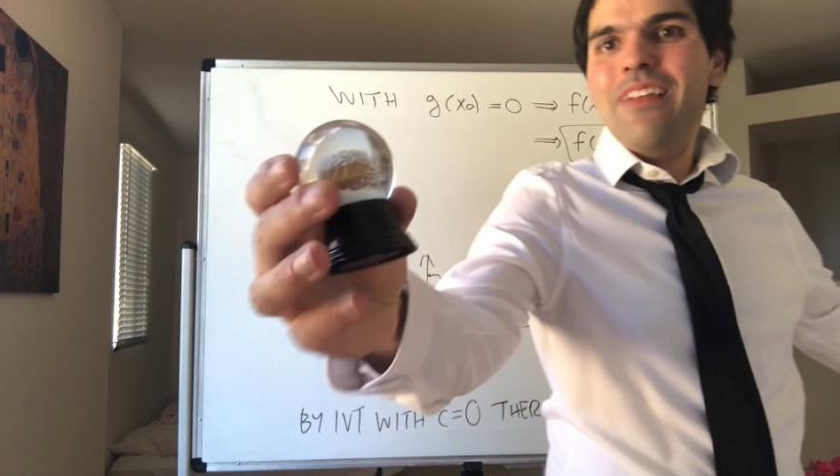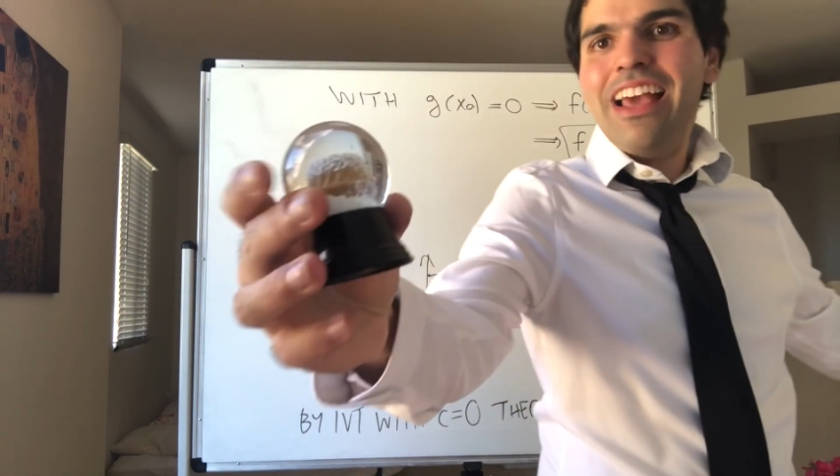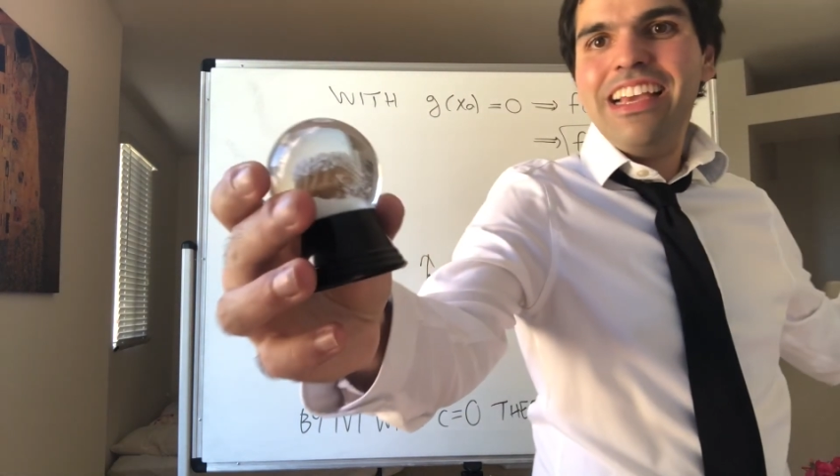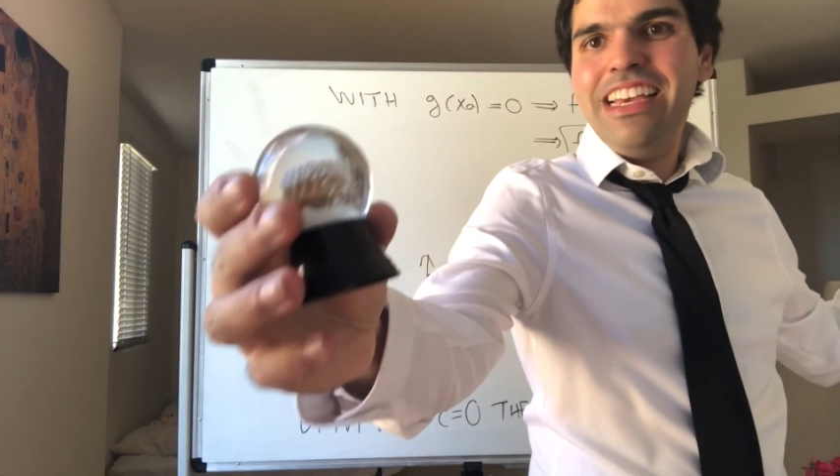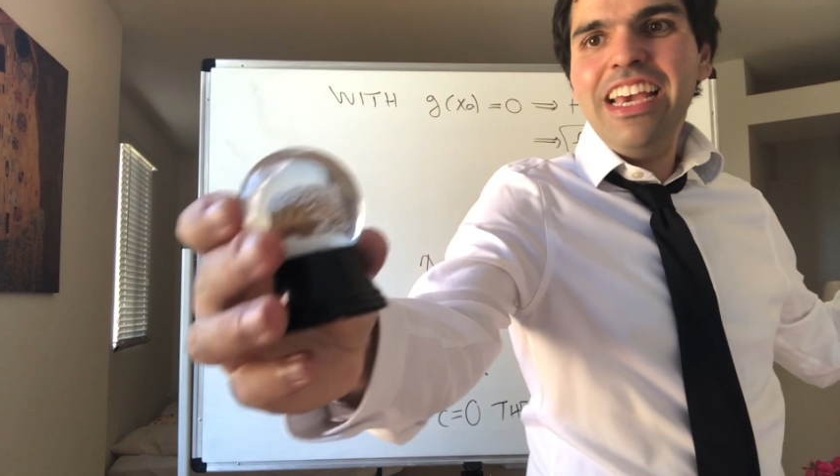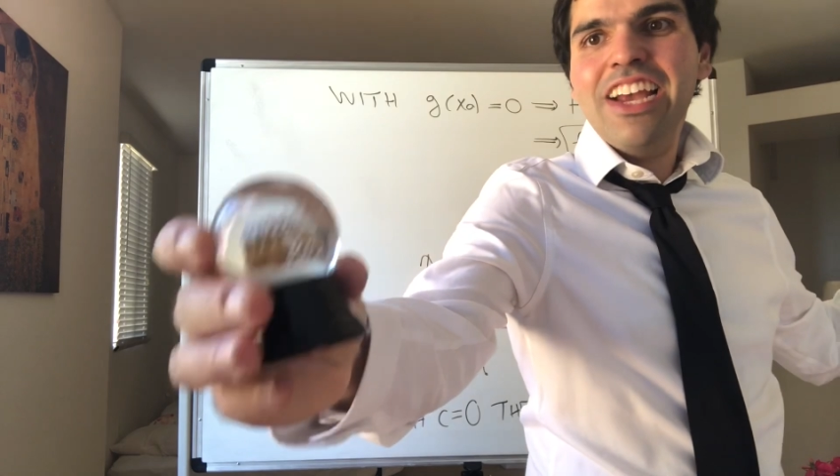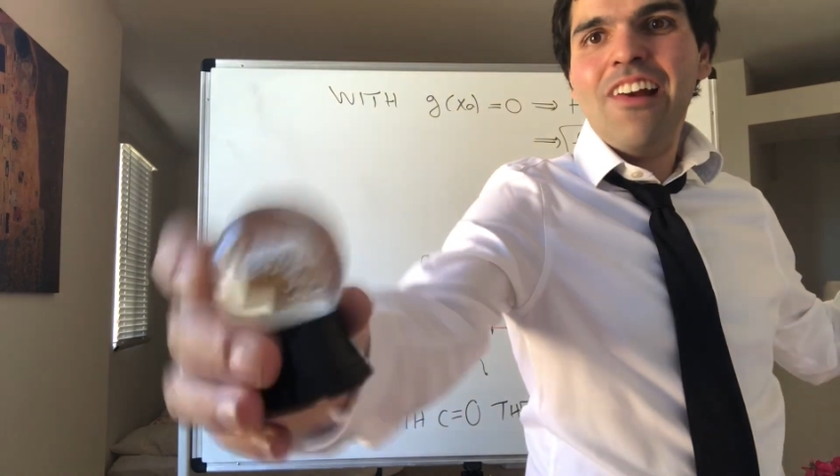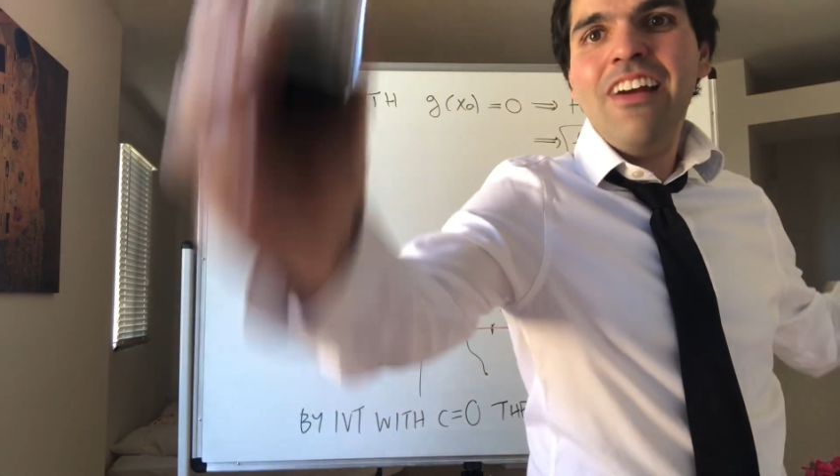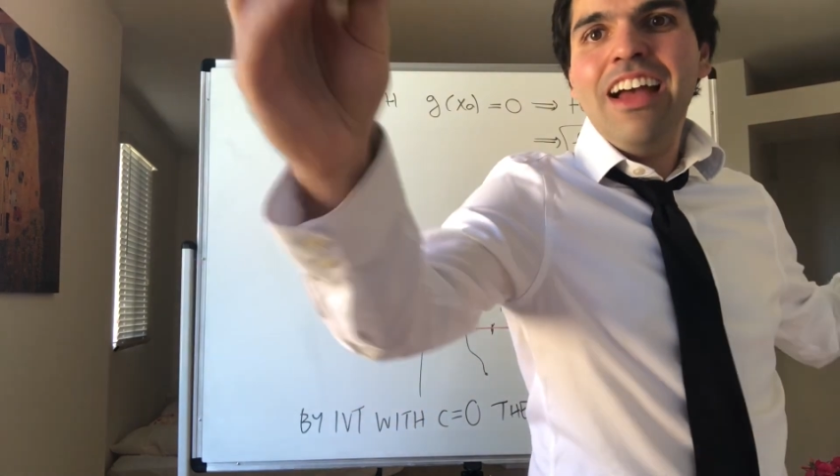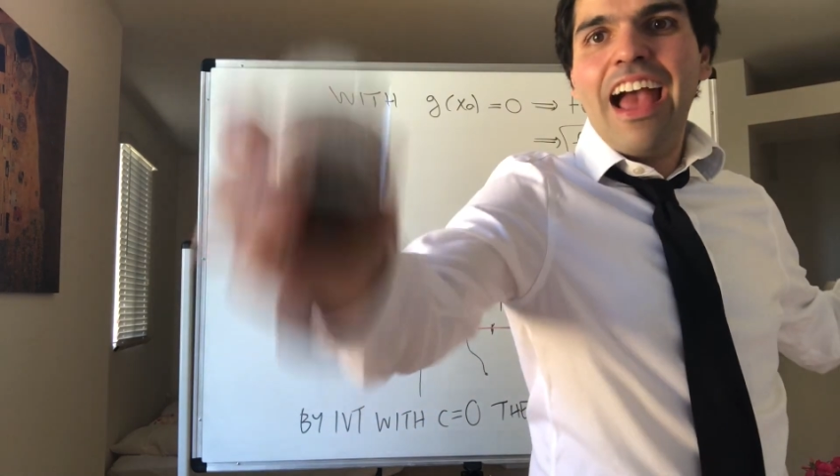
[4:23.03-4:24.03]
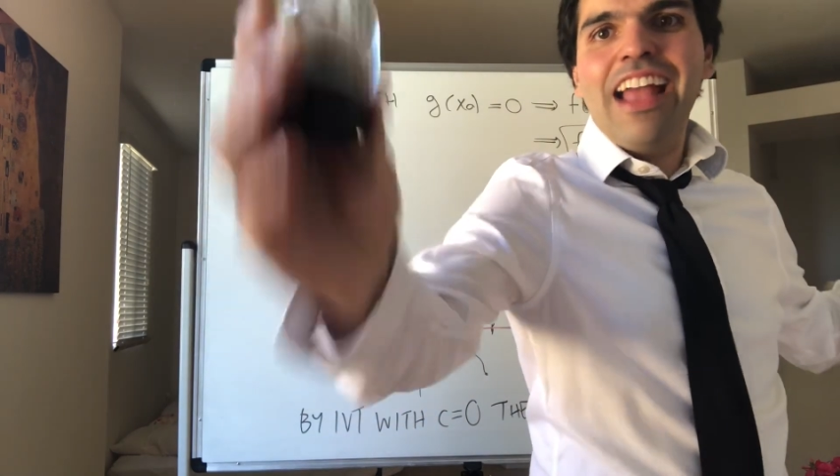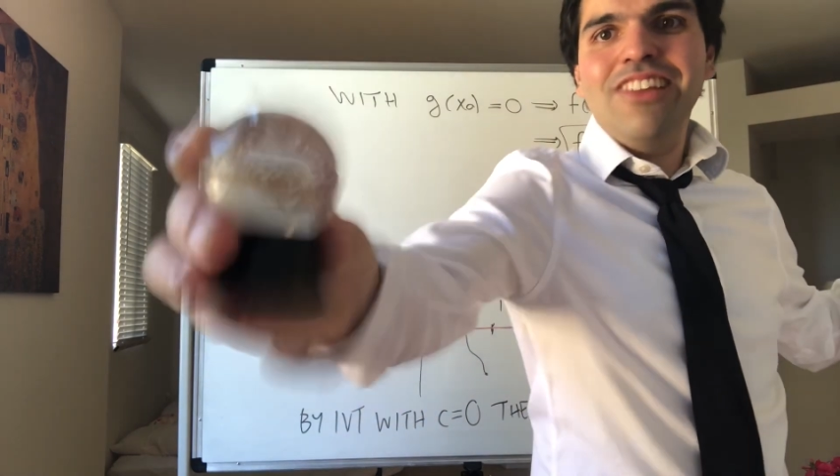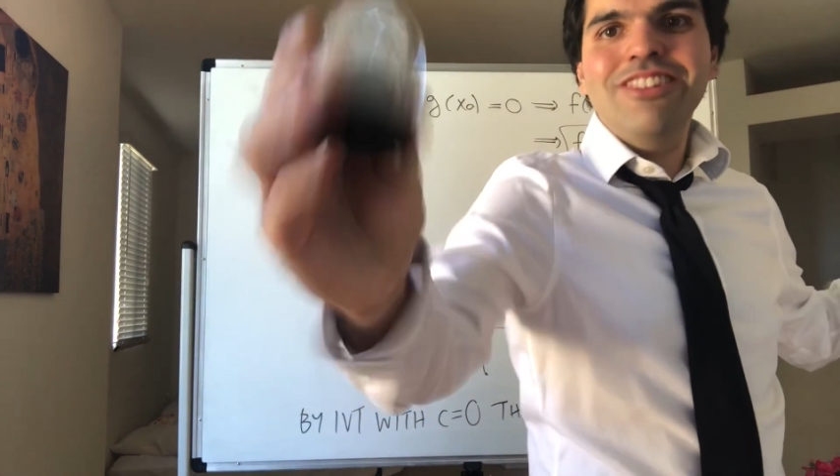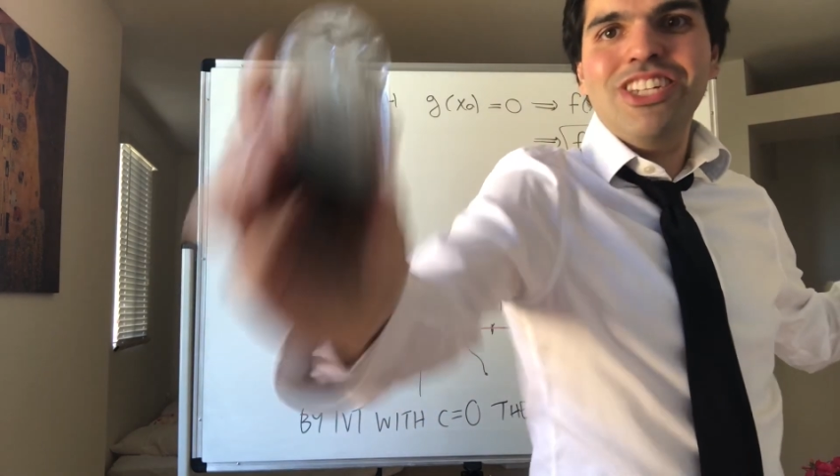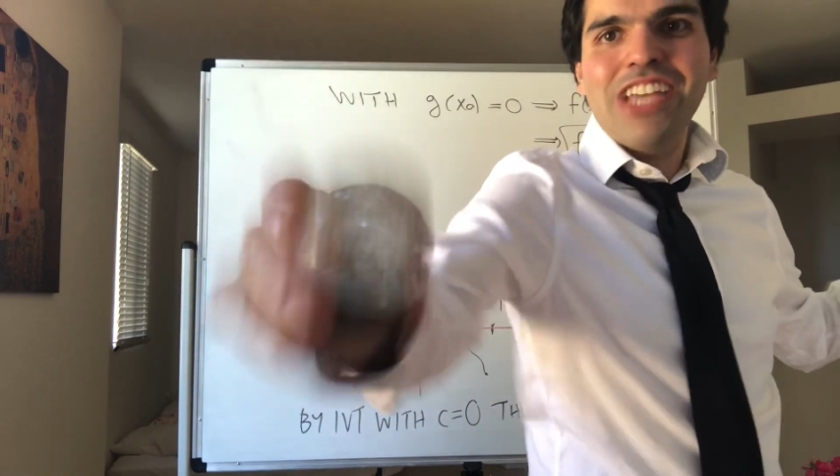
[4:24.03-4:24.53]
like here, and
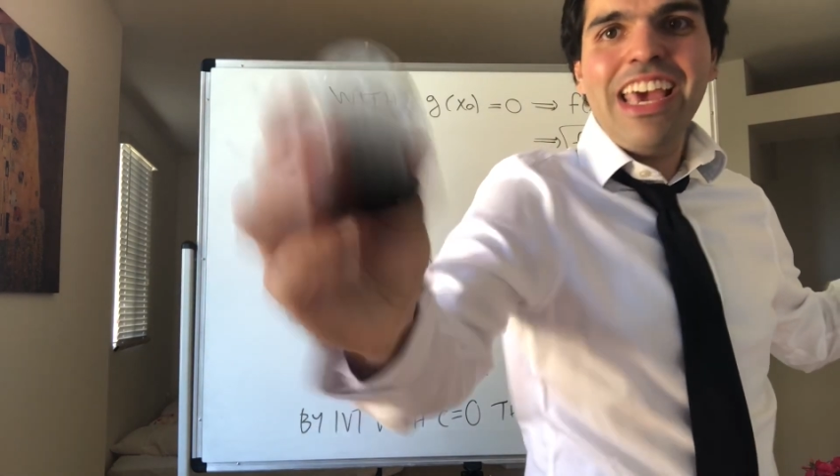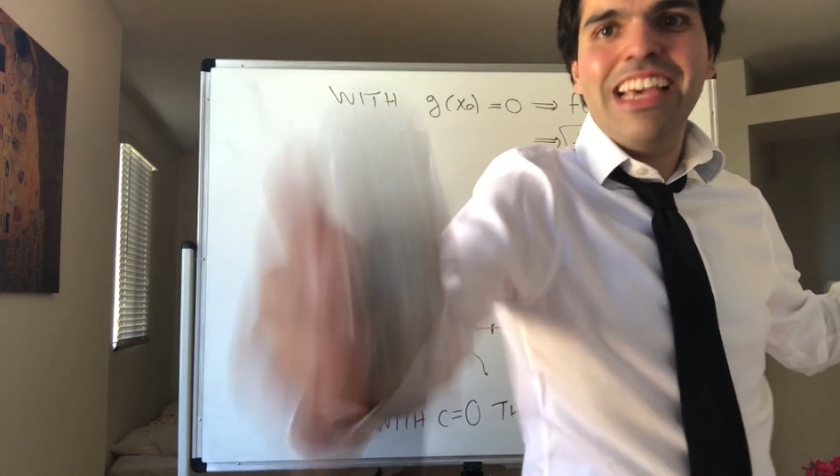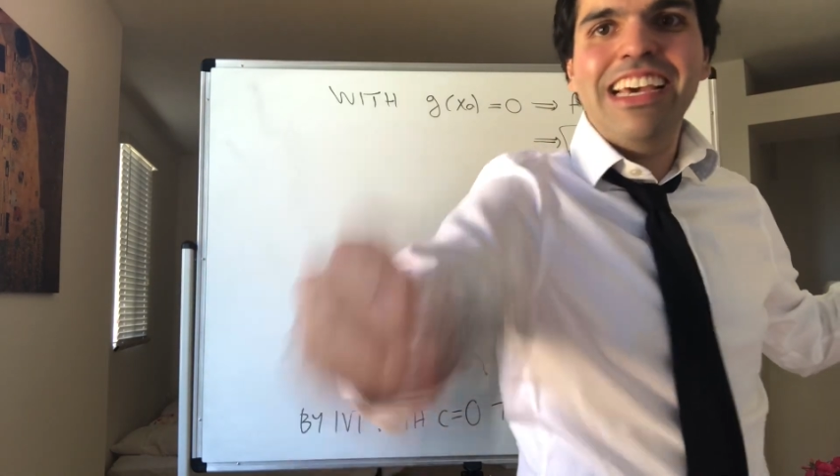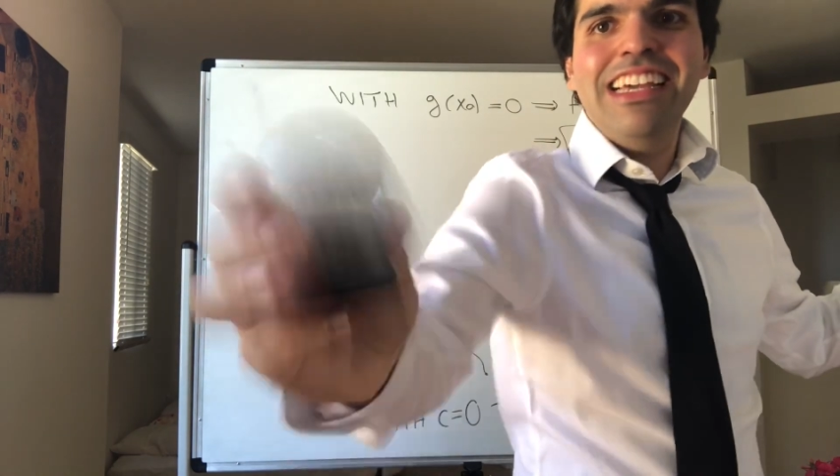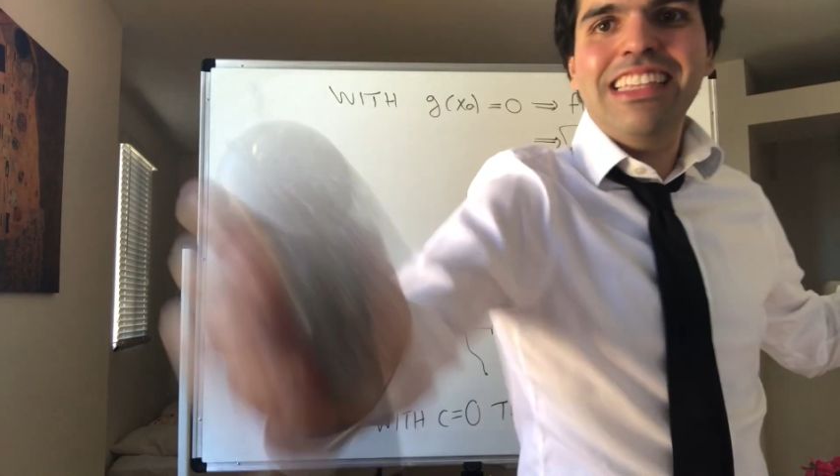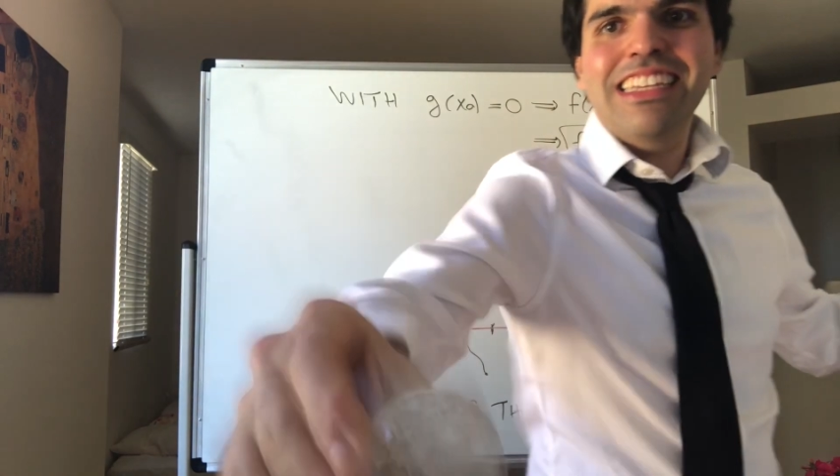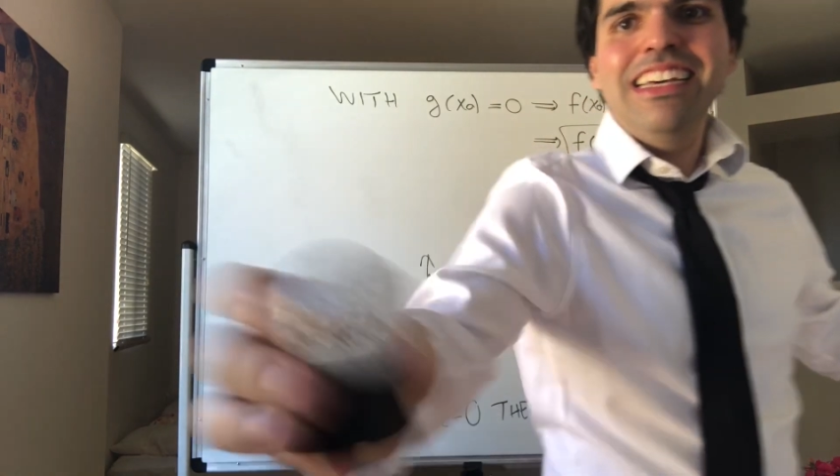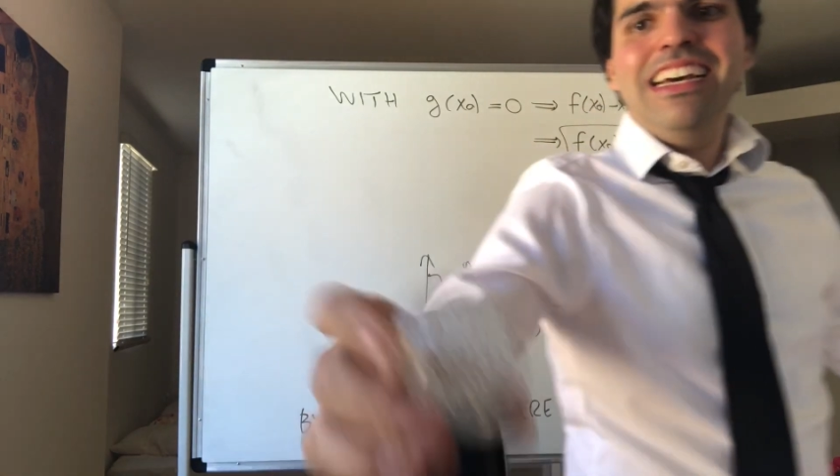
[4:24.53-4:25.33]
you shake it,